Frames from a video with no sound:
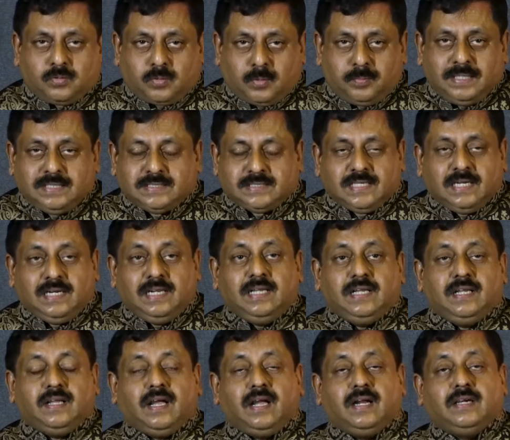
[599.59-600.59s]

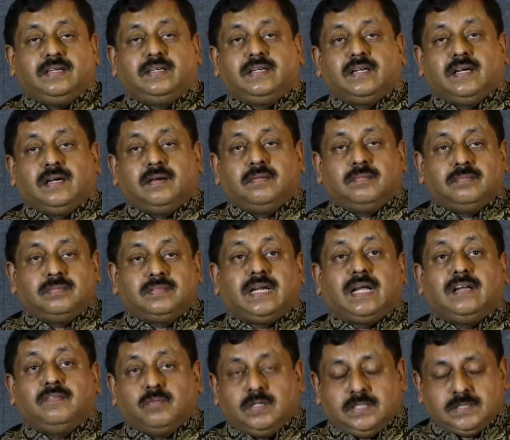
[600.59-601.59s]
commercially and
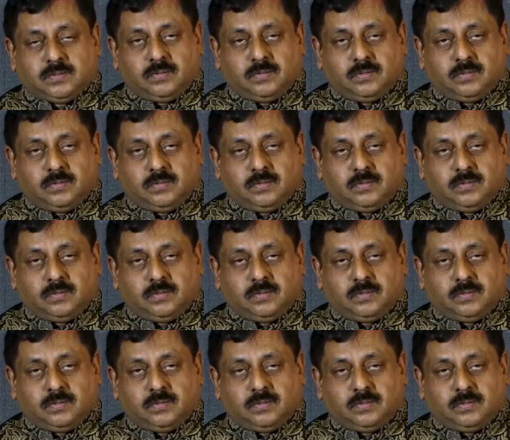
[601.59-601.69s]
time-wise